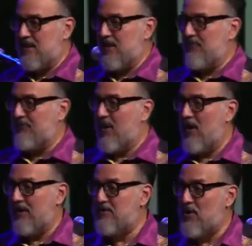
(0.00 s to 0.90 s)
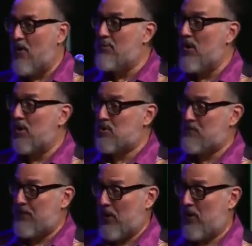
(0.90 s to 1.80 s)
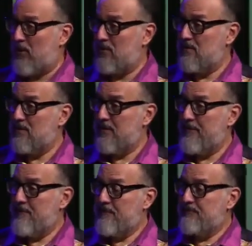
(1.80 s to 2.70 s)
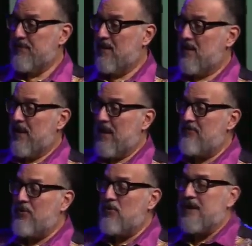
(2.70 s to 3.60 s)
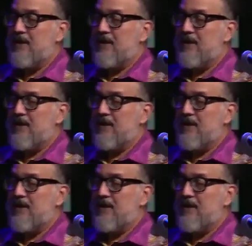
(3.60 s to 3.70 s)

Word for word: the city of Pharr and it's going to prosper if you